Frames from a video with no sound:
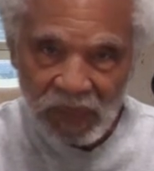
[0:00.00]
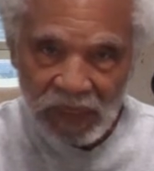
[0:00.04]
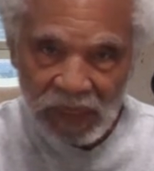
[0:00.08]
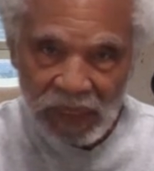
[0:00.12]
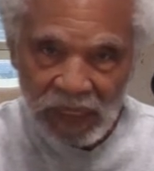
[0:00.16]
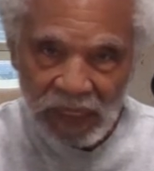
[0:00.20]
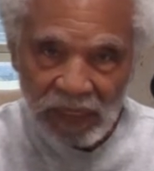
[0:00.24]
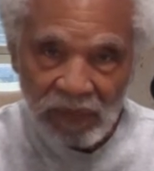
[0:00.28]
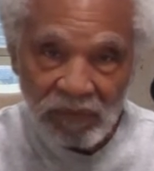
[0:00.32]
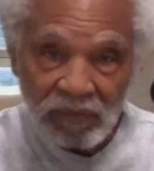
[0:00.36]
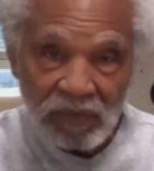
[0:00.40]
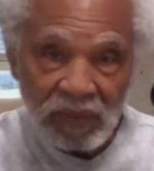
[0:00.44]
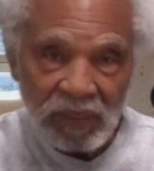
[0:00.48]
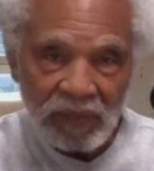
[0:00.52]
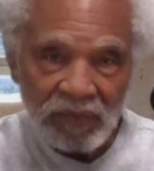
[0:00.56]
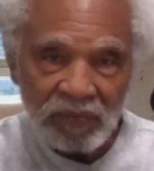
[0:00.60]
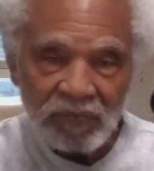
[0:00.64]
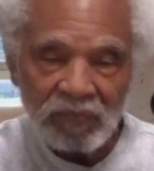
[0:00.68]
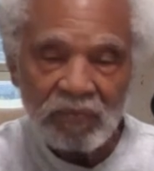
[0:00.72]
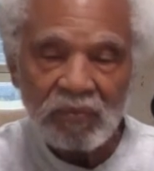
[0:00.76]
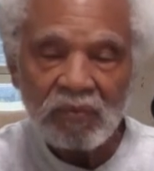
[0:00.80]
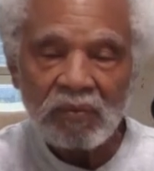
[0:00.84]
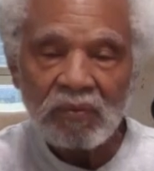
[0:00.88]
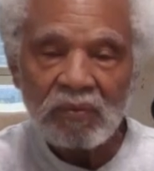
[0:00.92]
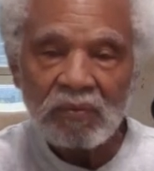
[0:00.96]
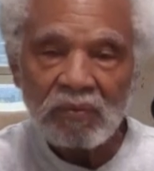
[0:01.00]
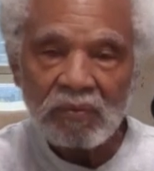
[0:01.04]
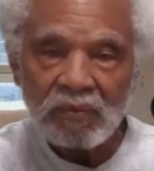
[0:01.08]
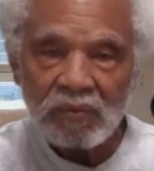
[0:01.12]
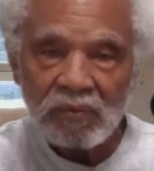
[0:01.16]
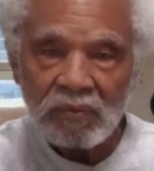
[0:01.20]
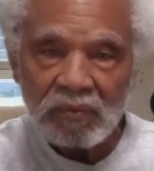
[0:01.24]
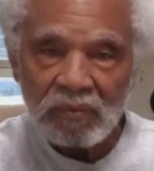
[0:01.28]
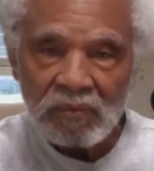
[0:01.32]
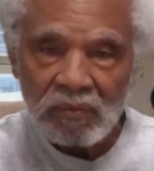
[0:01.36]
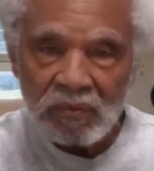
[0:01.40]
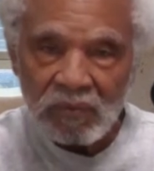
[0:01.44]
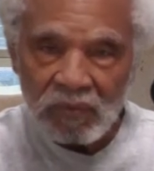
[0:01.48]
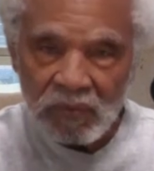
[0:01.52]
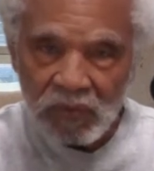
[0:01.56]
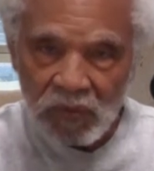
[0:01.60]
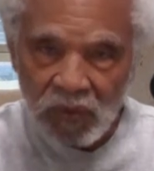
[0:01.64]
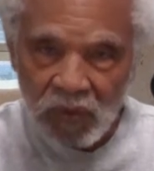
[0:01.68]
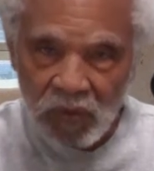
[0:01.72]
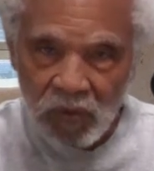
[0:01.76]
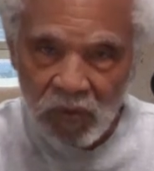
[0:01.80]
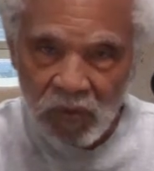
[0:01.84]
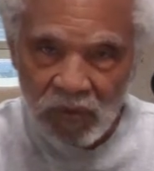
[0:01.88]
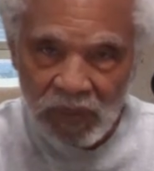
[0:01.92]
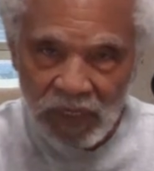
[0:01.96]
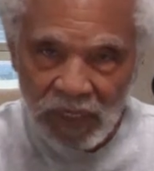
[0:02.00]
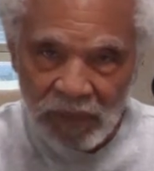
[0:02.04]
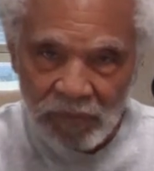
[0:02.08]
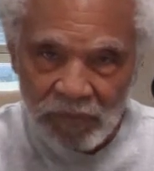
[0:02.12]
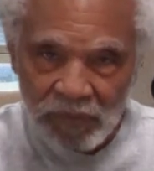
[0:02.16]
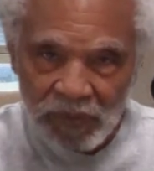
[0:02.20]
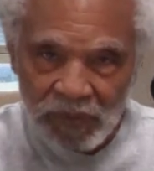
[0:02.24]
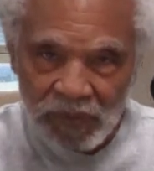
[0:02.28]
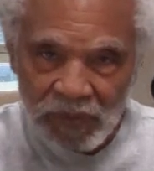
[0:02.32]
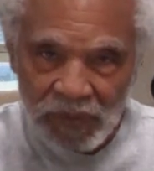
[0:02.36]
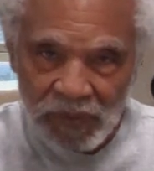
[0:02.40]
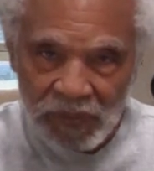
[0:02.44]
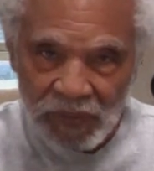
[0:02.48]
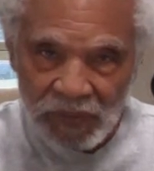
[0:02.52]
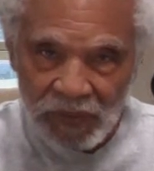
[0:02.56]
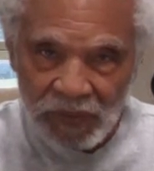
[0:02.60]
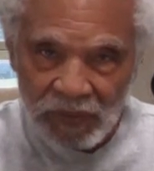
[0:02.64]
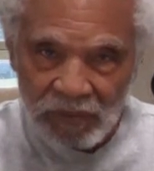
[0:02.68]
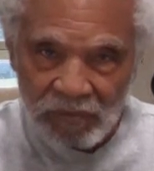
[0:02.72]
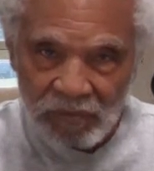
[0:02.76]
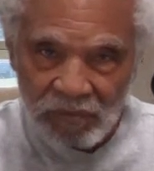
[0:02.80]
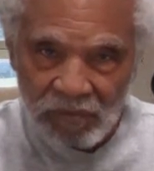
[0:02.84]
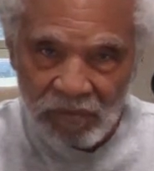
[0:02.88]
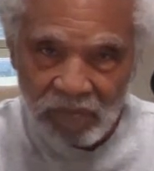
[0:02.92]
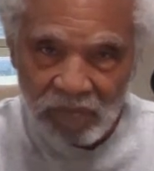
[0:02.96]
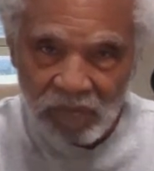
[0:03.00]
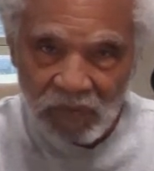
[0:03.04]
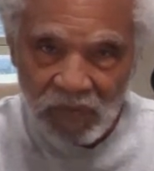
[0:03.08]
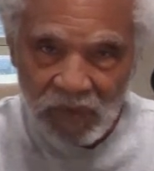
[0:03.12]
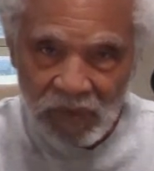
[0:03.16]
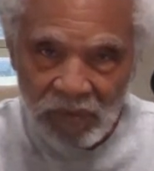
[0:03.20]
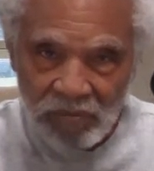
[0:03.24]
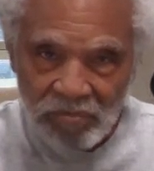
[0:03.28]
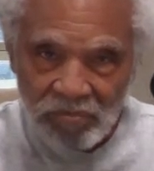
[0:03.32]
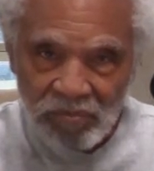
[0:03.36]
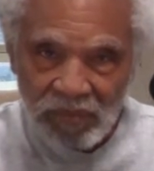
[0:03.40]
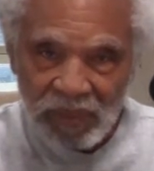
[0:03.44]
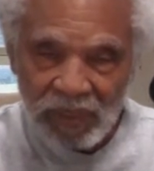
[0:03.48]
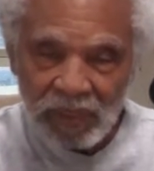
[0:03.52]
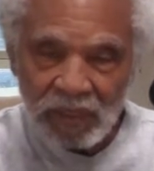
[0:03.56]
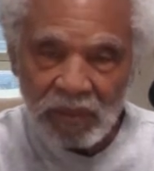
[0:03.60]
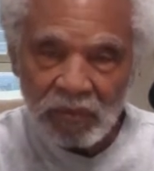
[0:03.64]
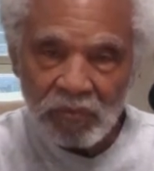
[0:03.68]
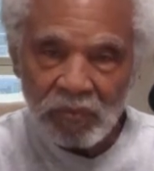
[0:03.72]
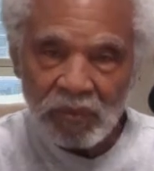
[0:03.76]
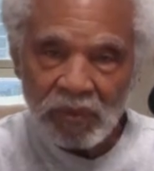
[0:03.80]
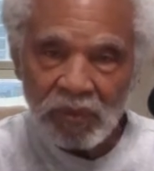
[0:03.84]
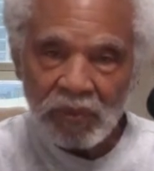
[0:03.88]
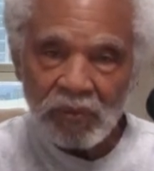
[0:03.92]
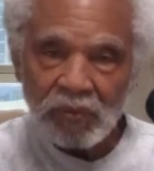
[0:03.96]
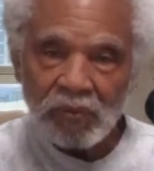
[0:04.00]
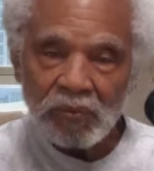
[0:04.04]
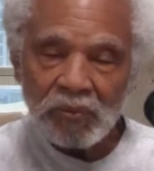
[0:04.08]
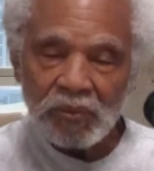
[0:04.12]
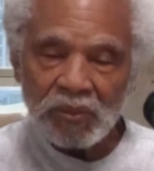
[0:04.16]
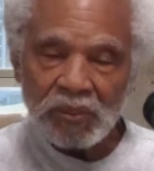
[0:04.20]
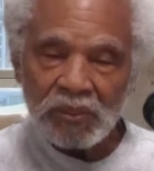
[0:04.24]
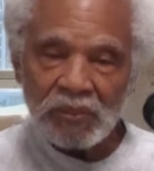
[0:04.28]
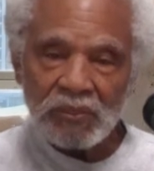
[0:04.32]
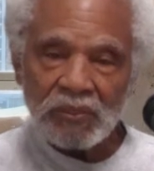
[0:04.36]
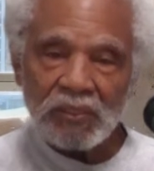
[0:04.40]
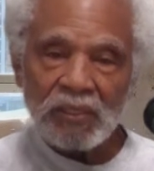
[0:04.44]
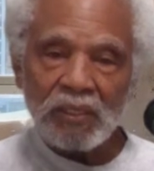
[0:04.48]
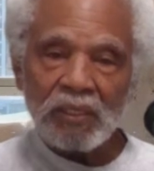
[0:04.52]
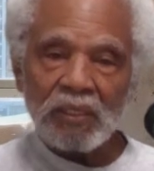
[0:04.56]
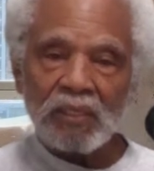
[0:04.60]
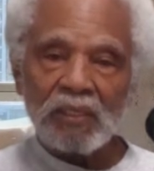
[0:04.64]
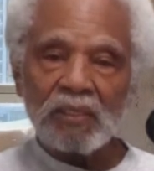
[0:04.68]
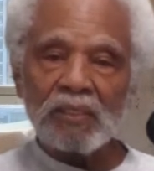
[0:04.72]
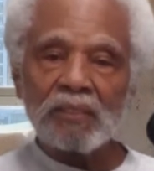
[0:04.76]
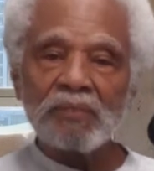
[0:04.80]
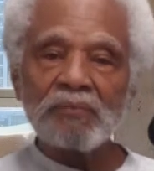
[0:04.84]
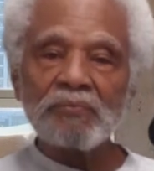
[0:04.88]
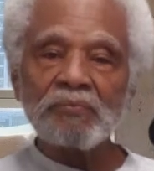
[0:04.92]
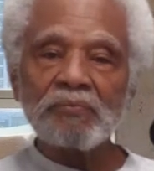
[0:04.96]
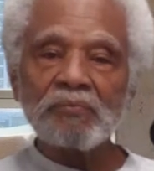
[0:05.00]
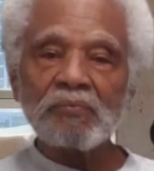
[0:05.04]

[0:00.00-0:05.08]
even if to hold that position meant he would lose his head.